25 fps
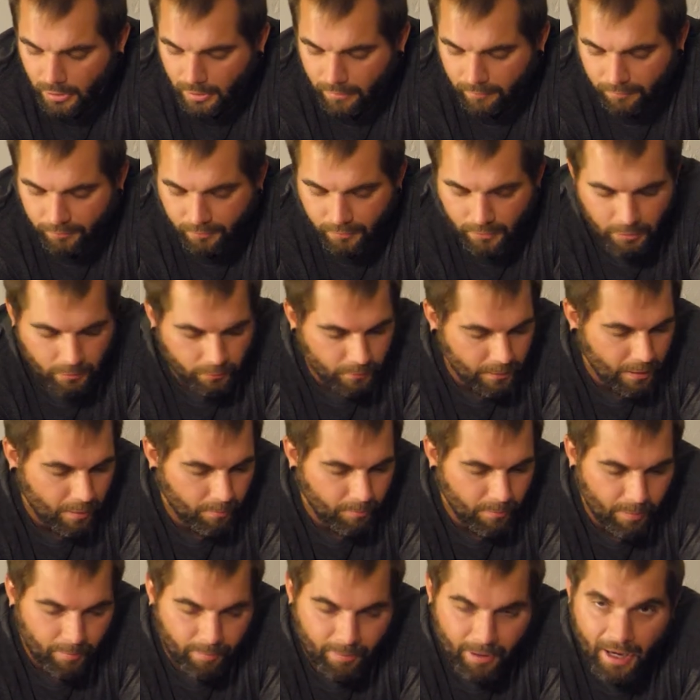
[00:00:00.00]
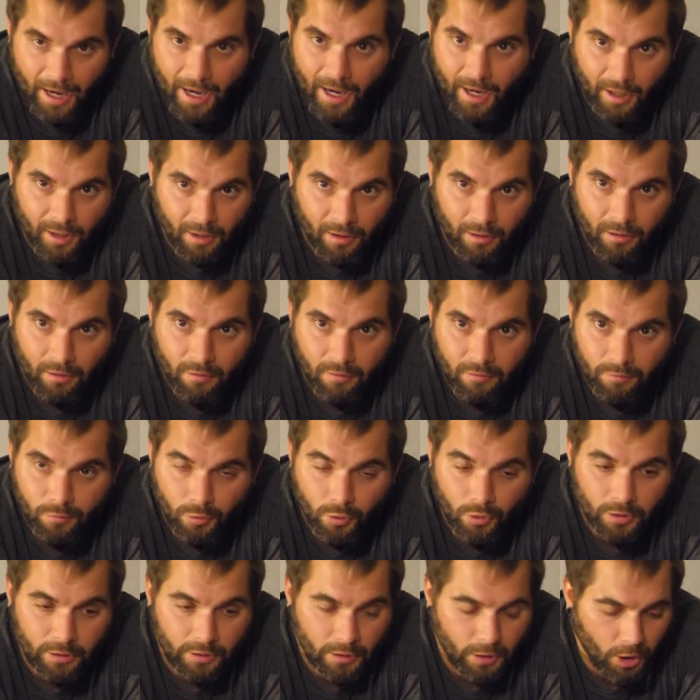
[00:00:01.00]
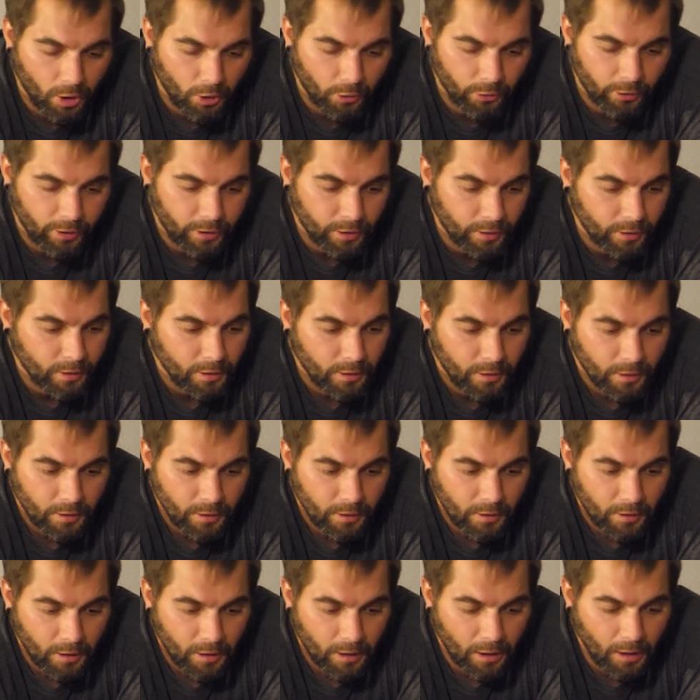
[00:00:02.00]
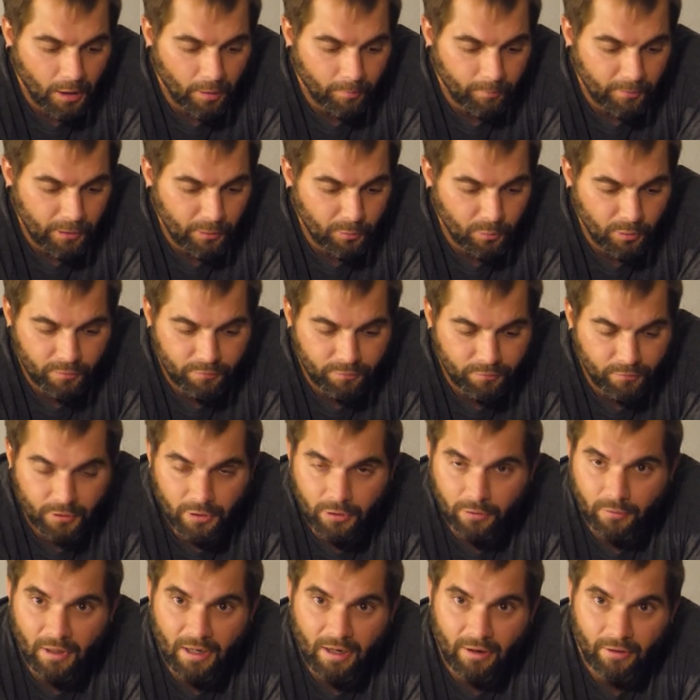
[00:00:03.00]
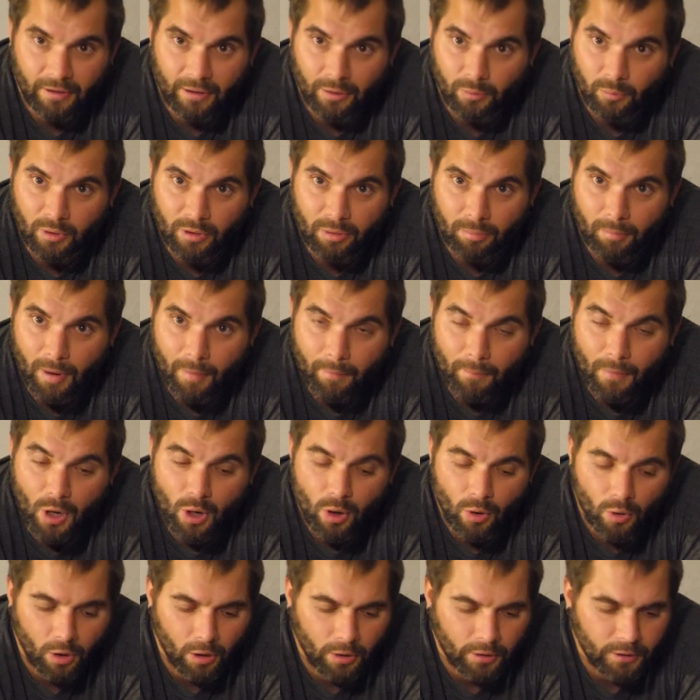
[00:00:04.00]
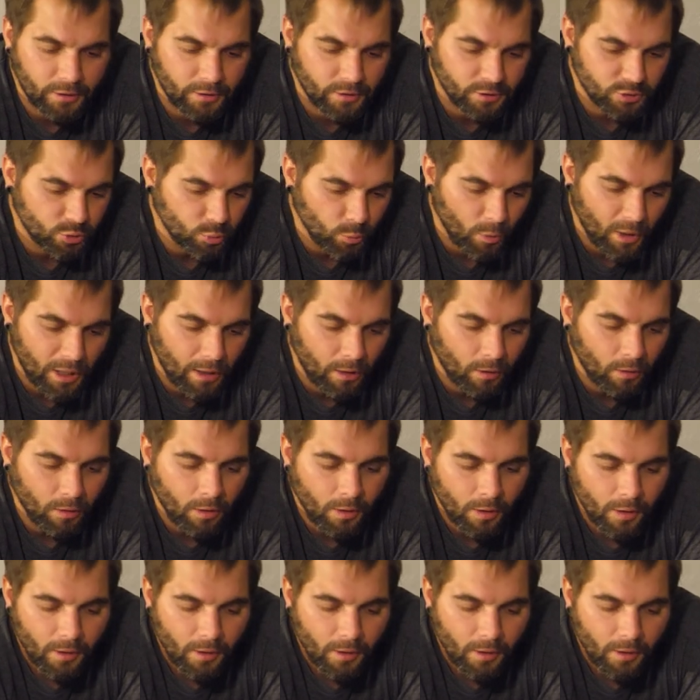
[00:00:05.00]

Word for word: It fit around my pack, fully loaded. Um, it would fit around it with my bow on it as well.